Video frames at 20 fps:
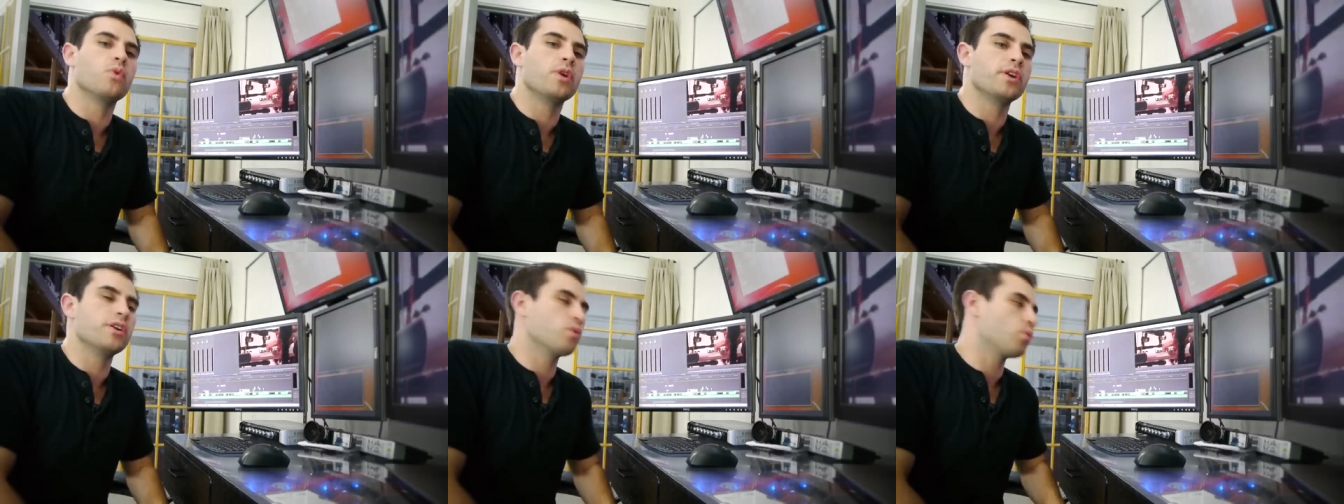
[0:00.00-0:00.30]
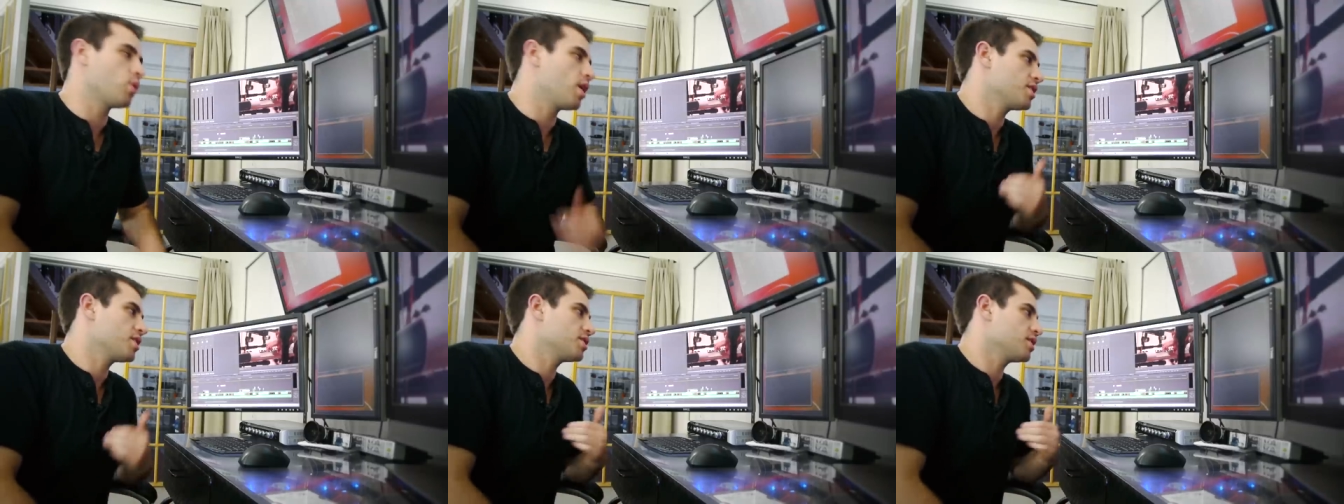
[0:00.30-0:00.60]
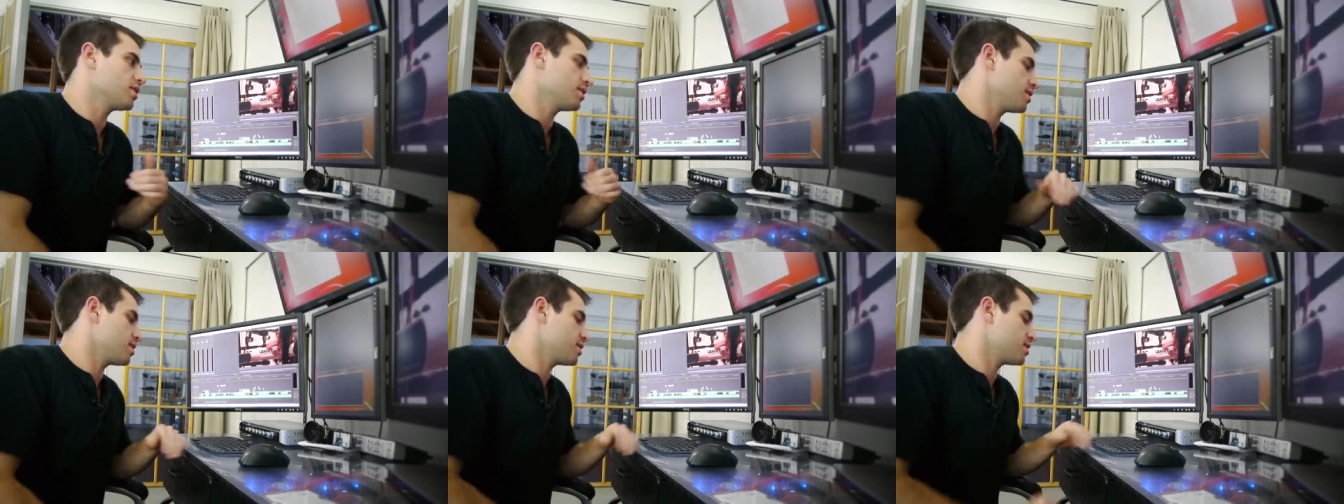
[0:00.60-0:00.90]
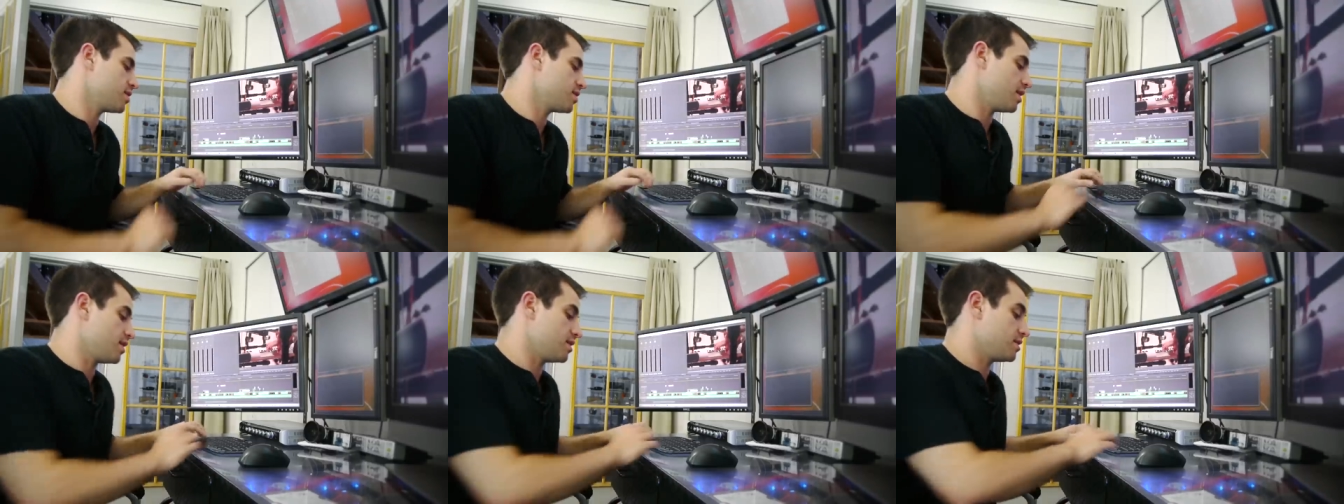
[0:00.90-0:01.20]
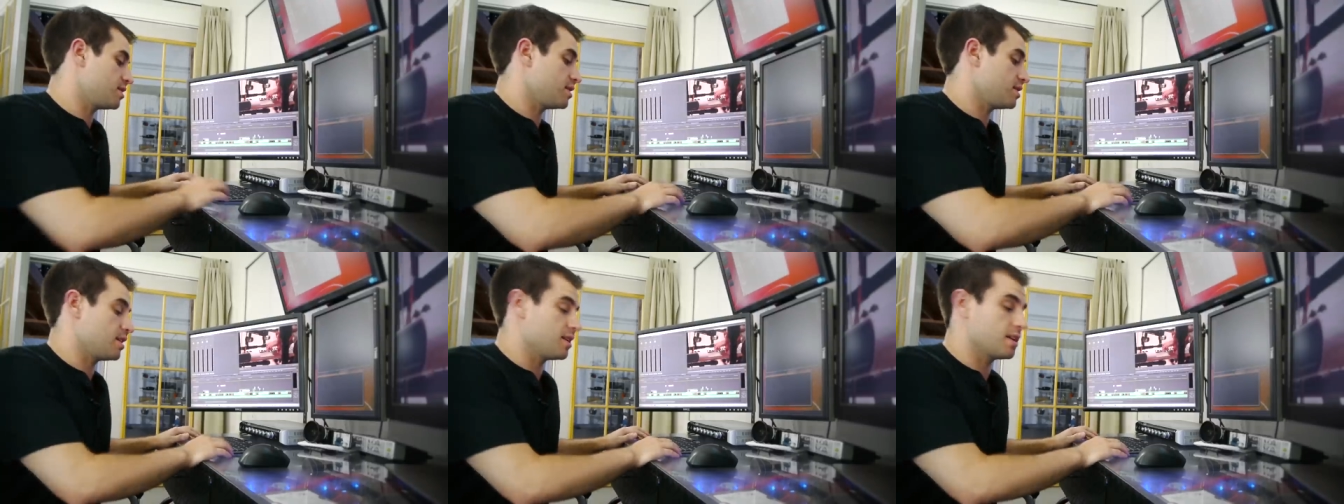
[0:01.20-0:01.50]
when you're watching this and
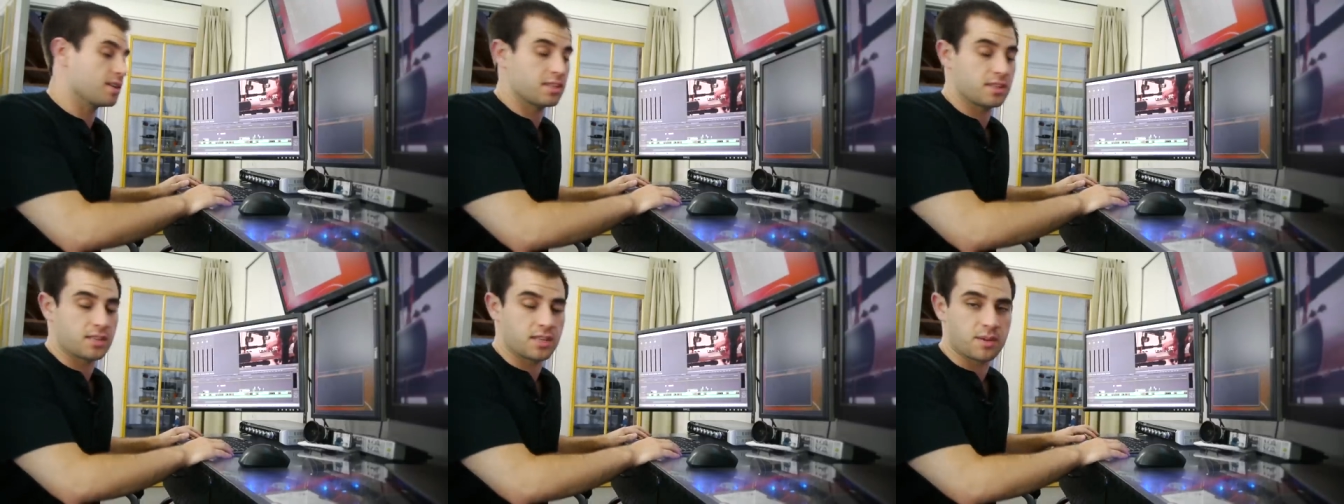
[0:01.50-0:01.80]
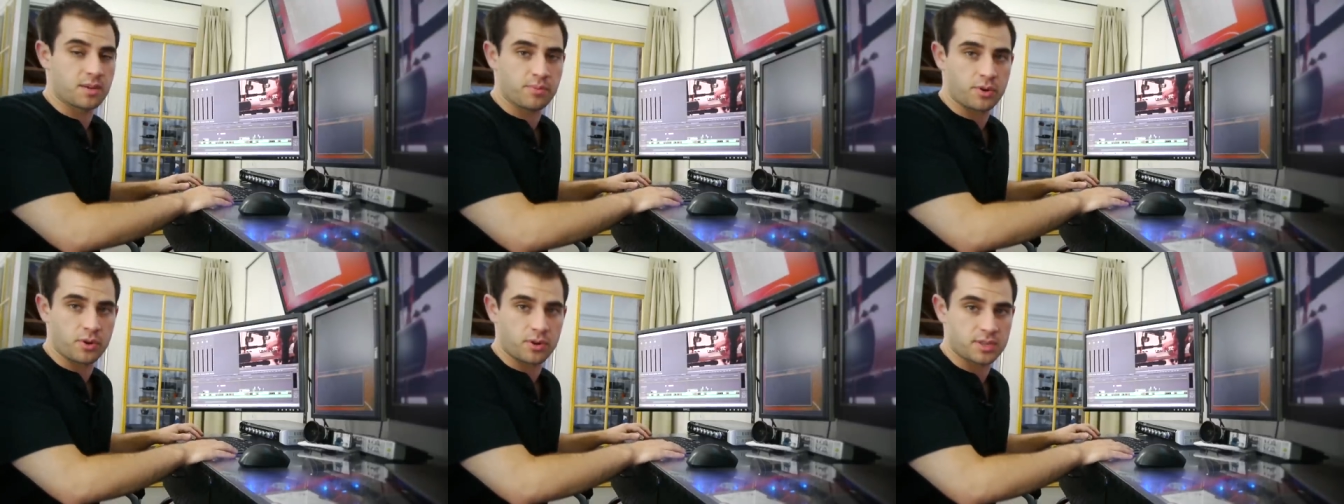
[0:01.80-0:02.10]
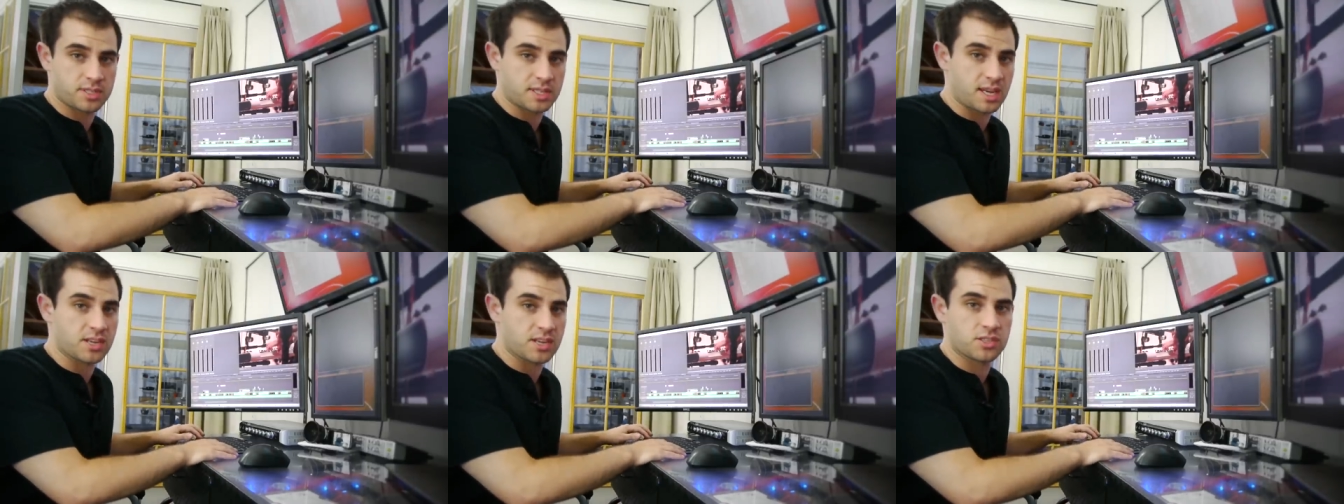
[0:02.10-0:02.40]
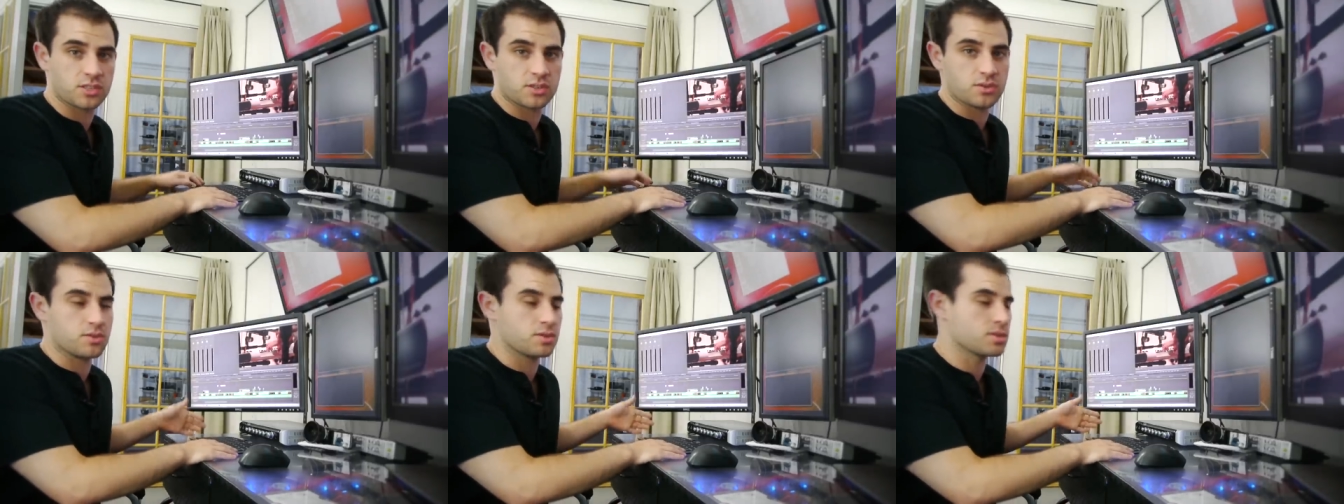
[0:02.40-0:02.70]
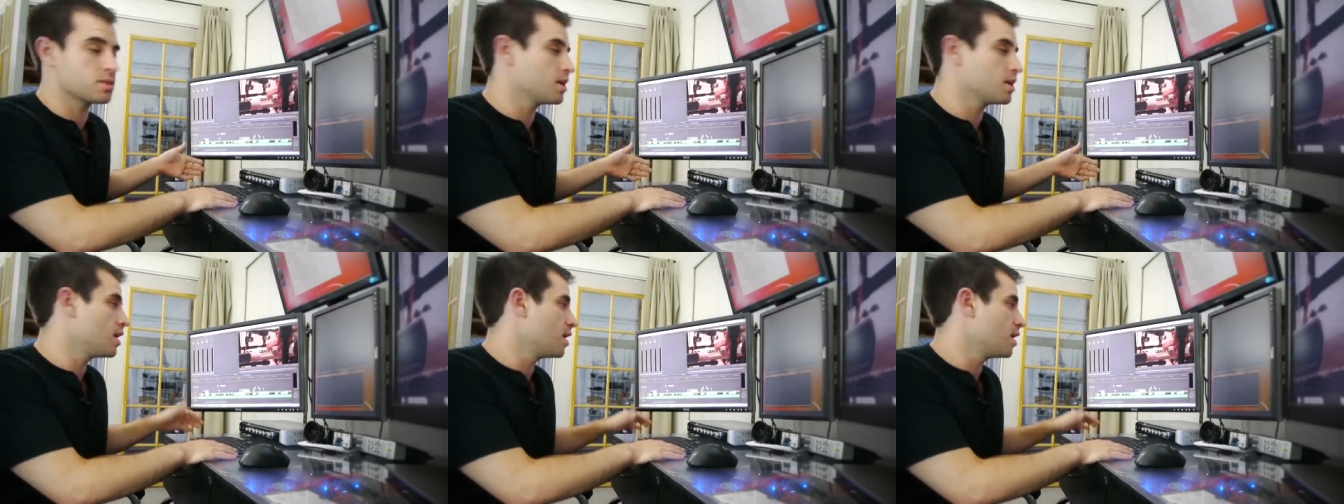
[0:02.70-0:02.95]
seeing the components I choose,